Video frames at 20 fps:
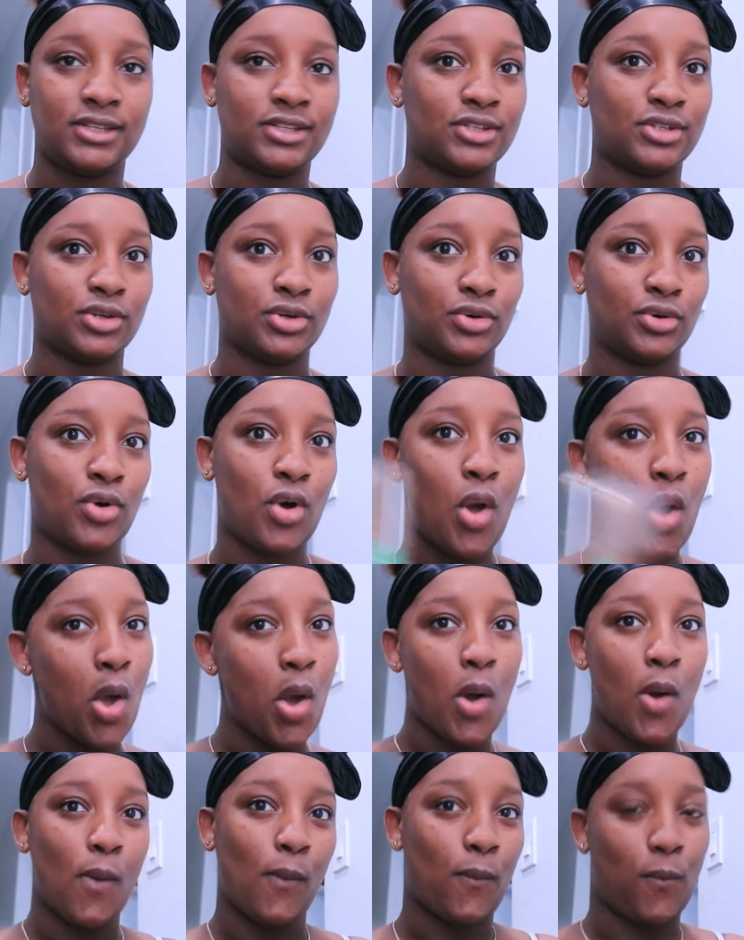So
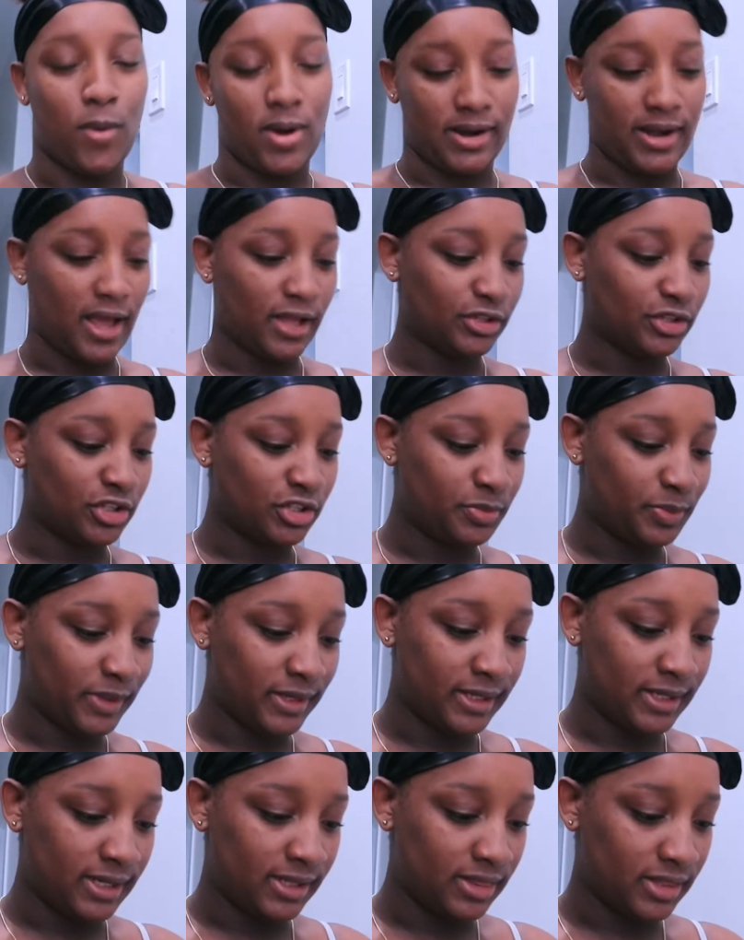why not just
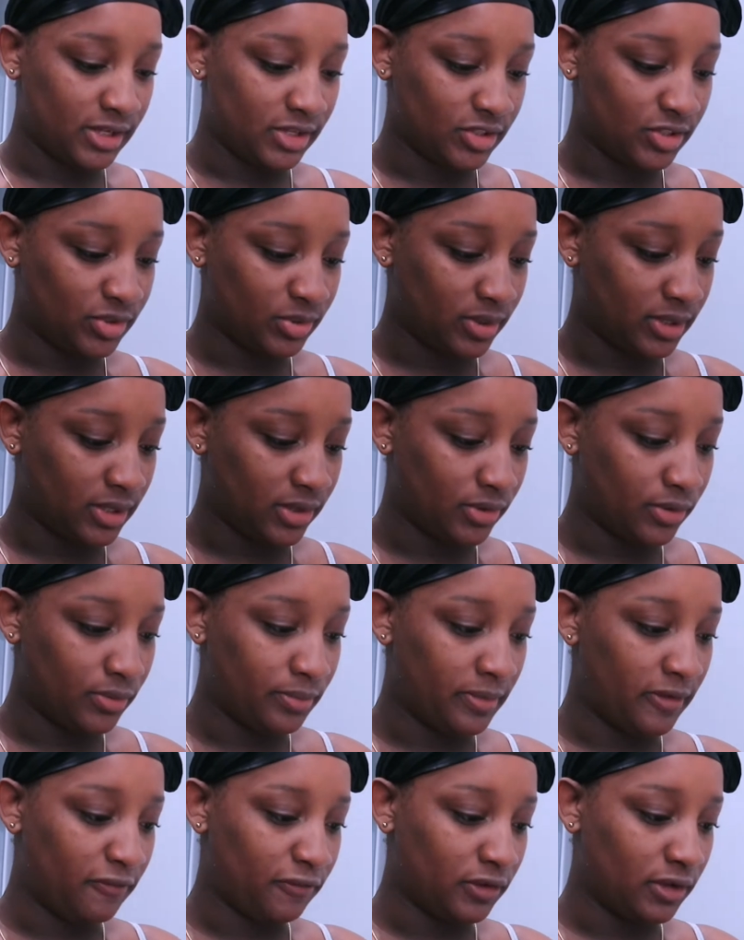put it in there so it could
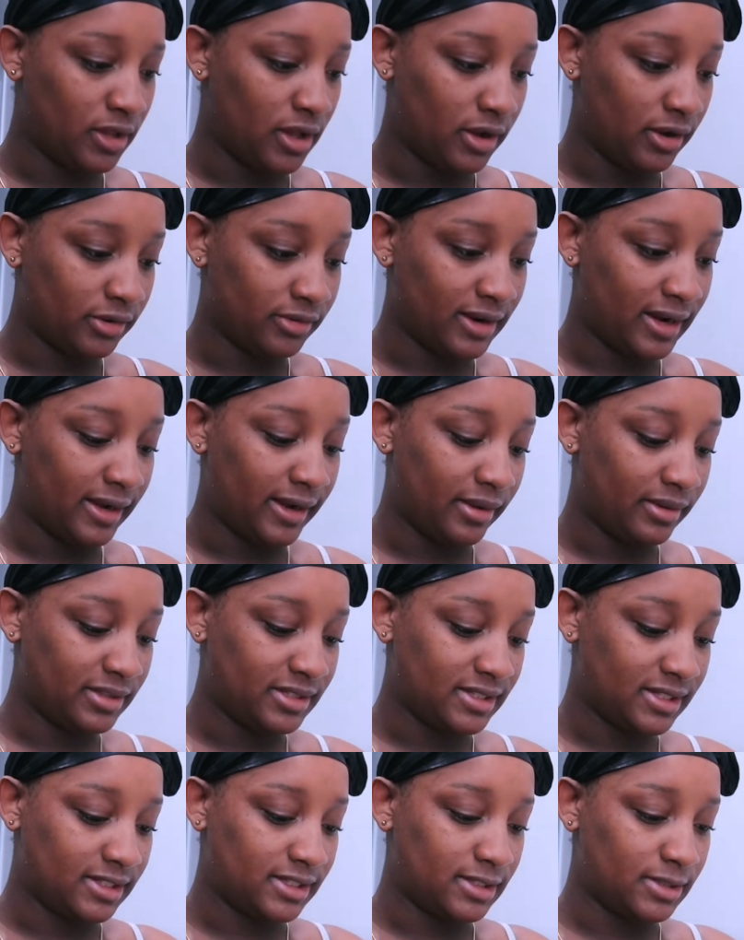hold me for longer? Right now
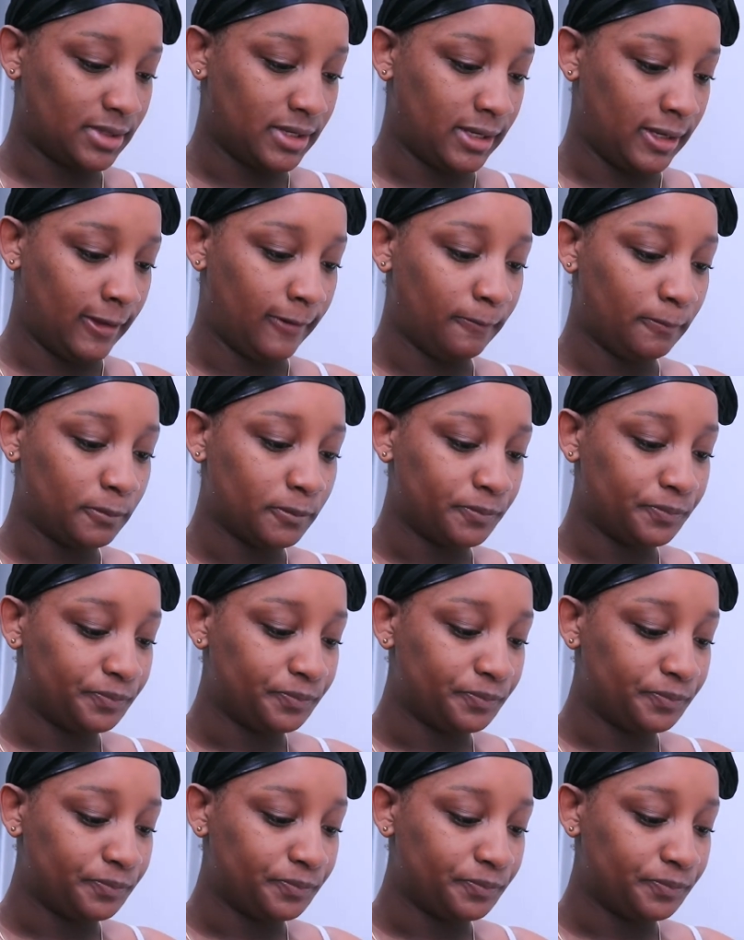it's six twenty.